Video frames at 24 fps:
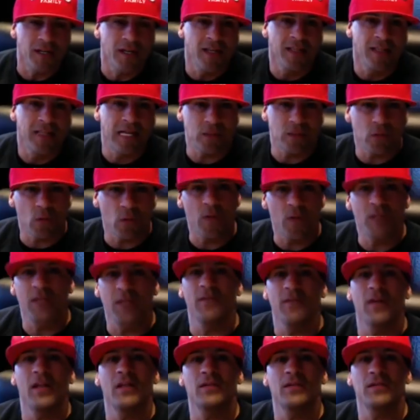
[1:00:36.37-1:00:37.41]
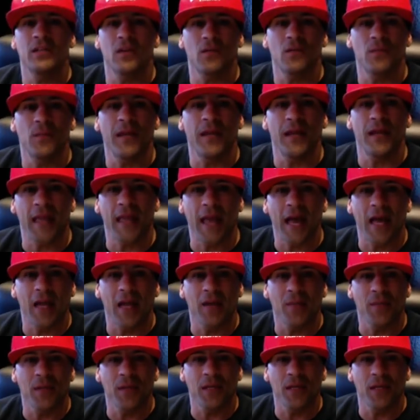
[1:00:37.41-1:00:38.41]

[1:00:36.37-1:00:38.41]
That's why we developed Self Made Academy.